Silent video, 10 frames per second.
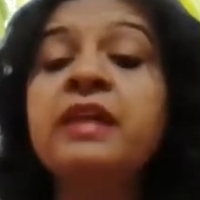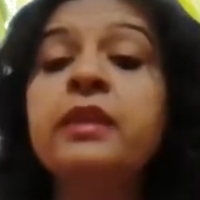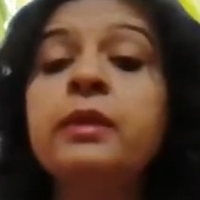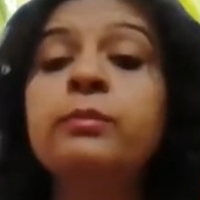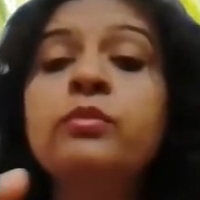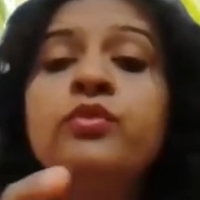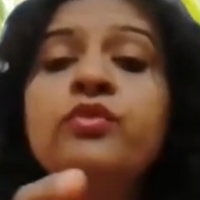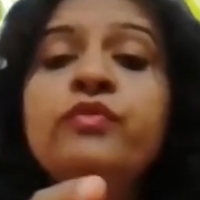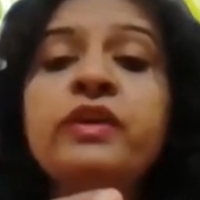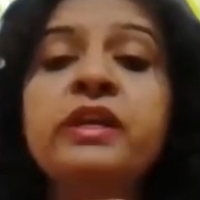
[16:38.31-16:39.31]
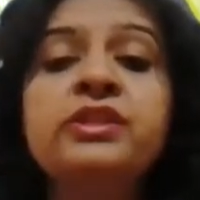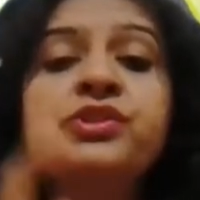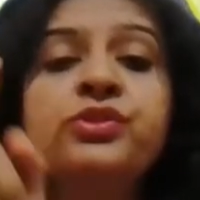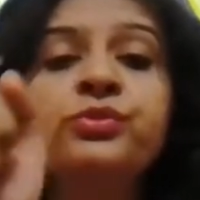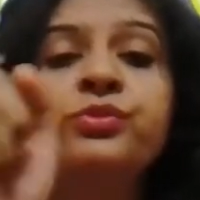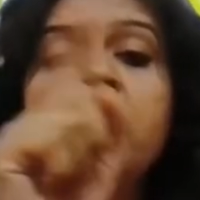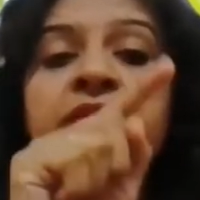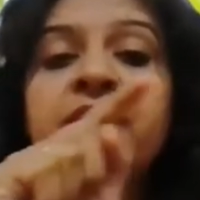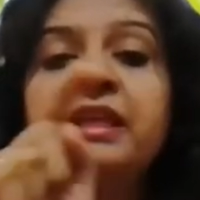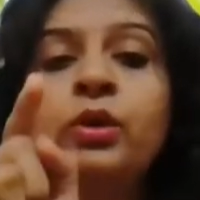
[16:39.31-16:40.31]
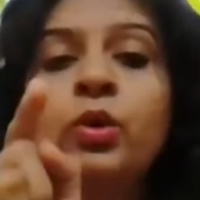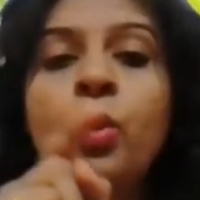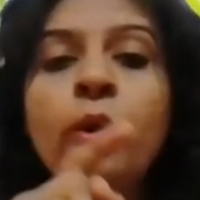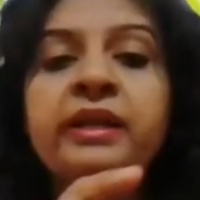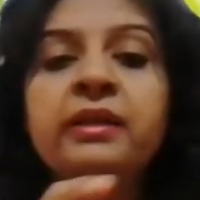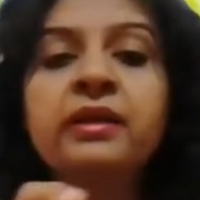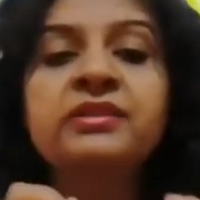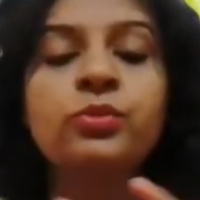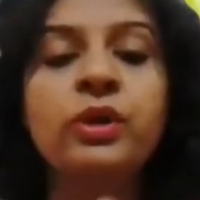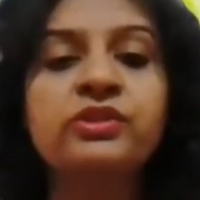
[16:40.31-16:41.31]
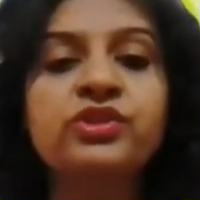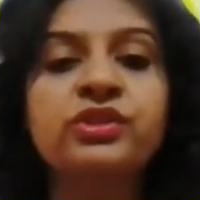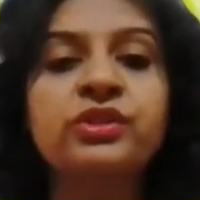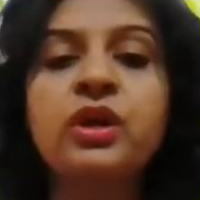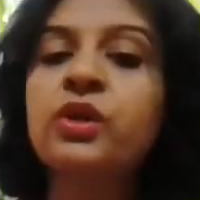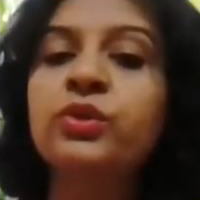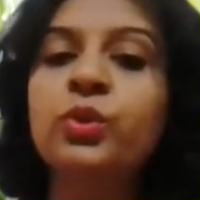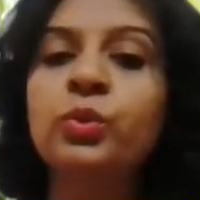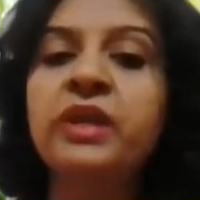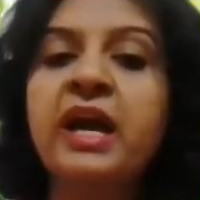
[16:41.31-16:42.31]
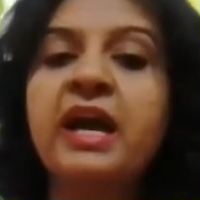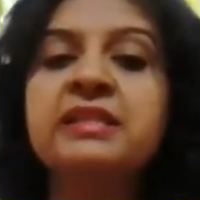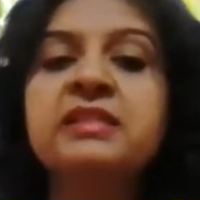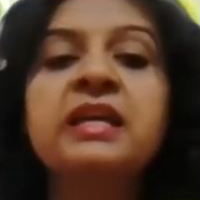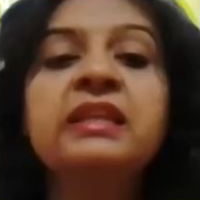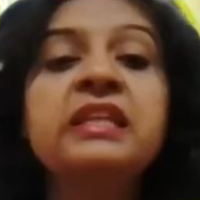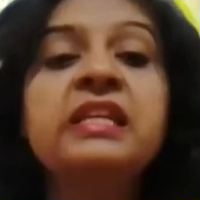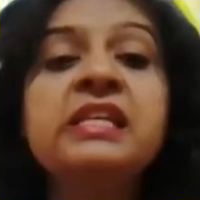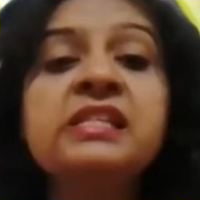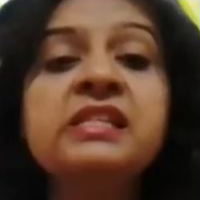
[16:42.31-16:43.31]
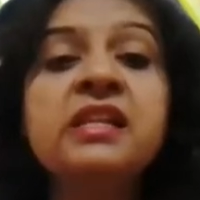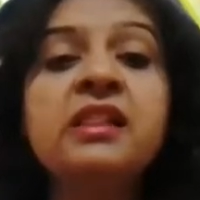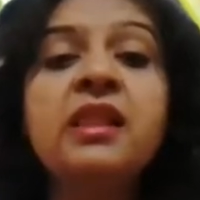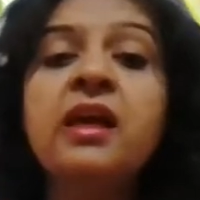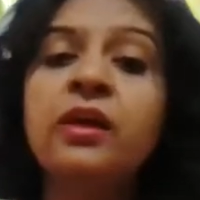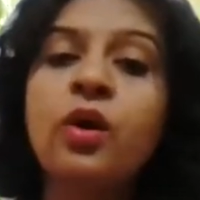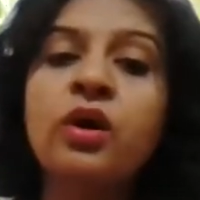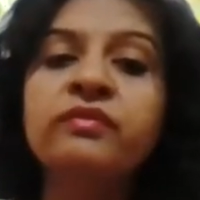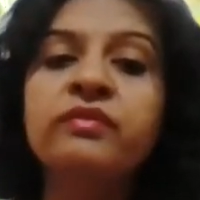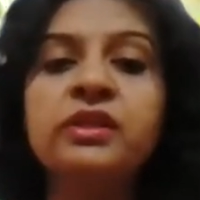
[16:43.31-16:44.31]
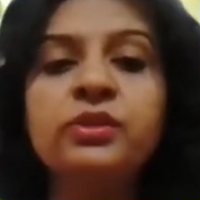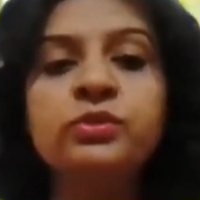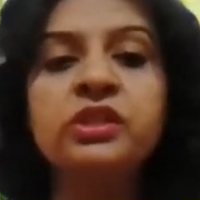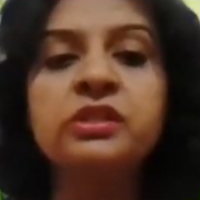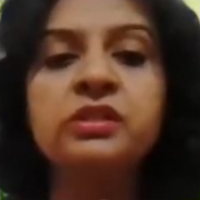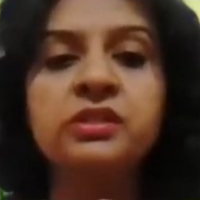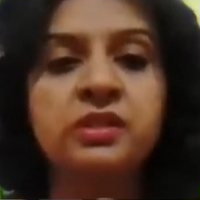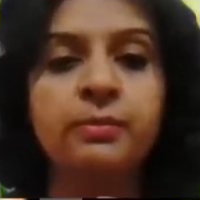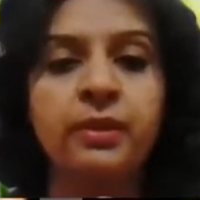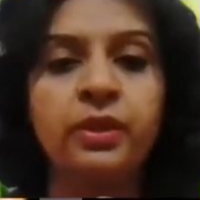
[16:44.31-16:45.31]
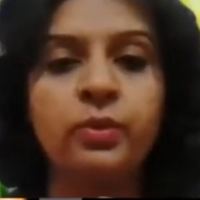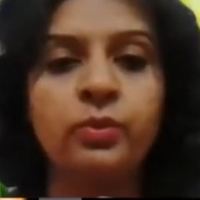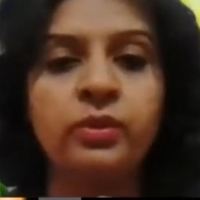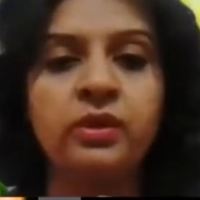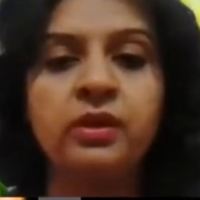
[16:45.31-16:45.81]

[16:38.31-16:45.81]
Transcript: they move into the coil structure known as the distal convoluted tubule.